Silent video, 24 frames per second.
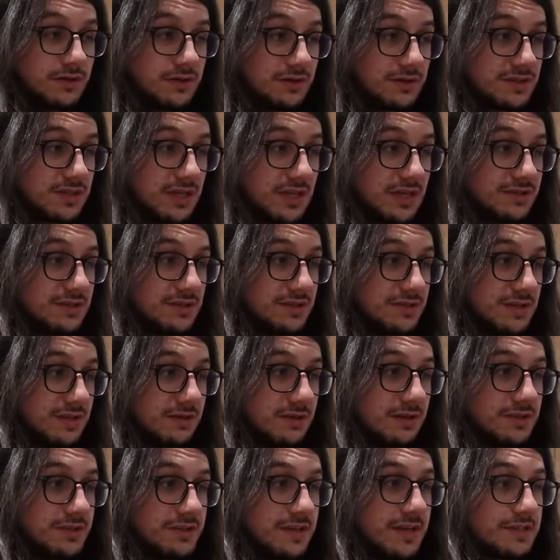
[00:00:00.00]
starts at
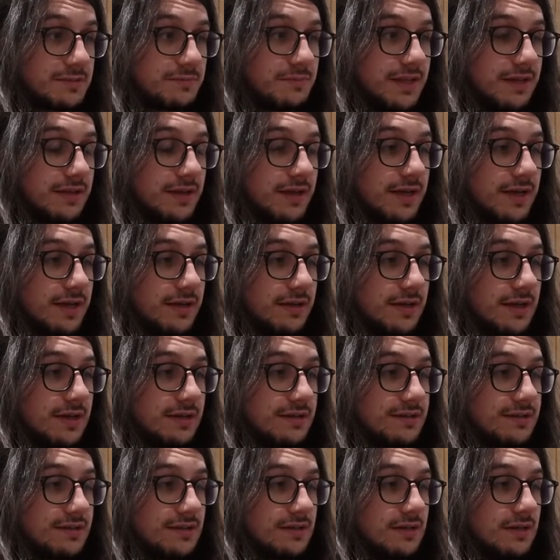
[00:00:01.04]
0, so that's midnight,
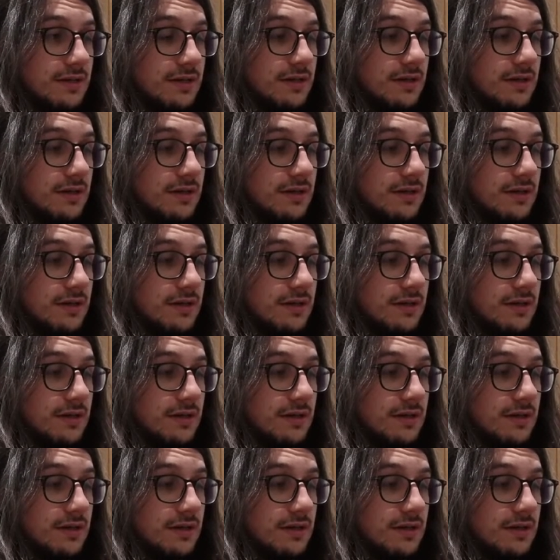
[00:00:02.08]
that's